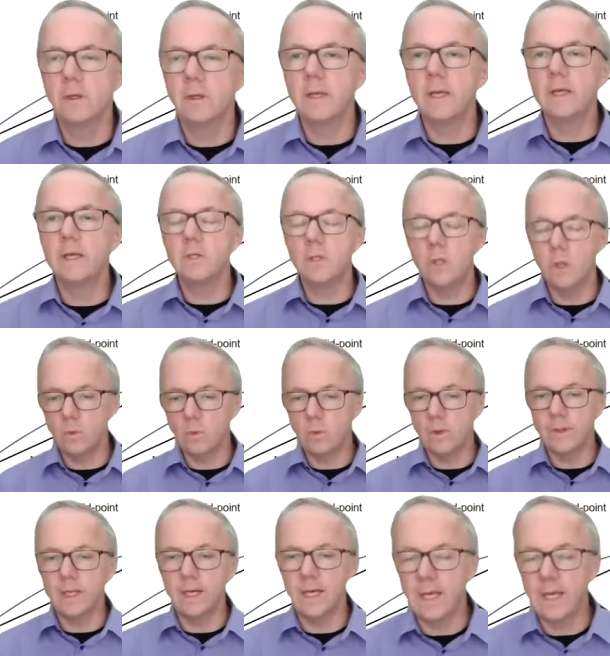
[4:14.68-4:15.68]
issue
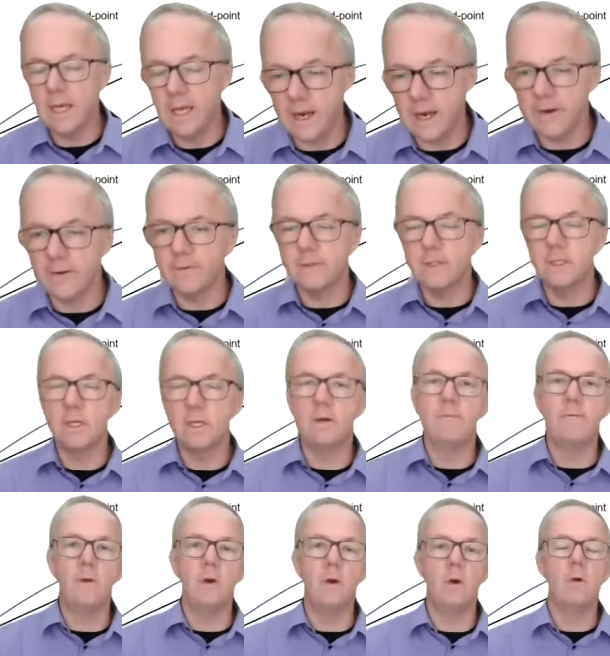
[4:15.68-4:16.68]
with the linearity
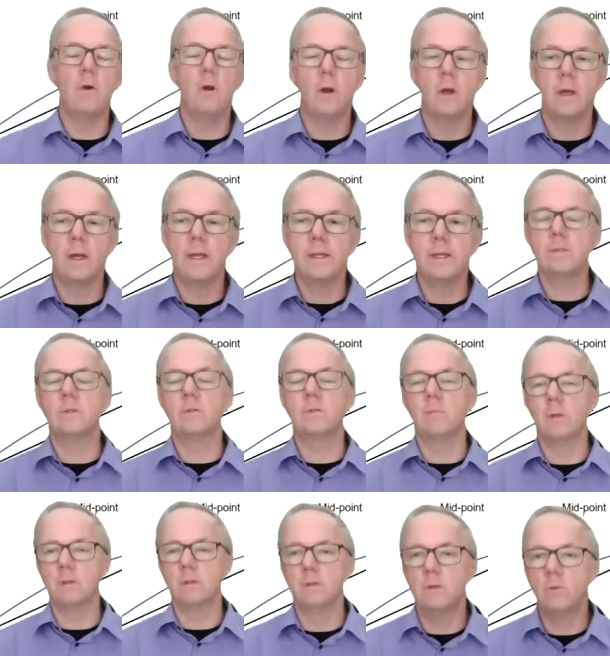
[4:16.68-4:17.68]
of your
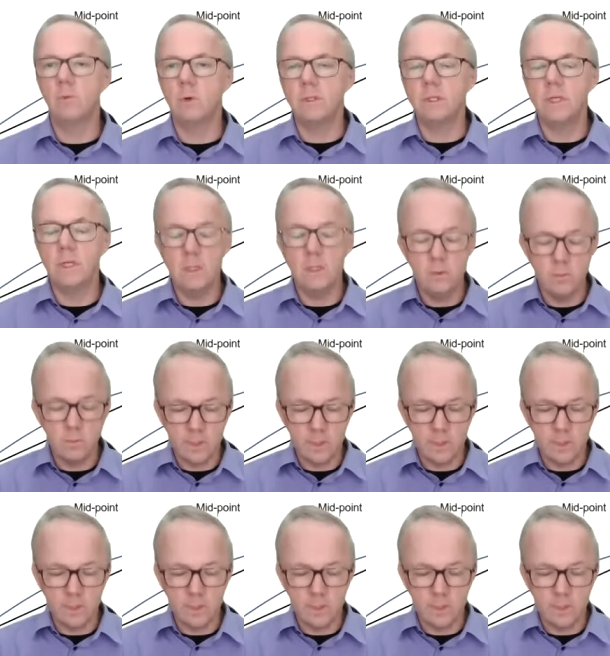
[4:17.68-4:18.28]
instrument. So what do you do?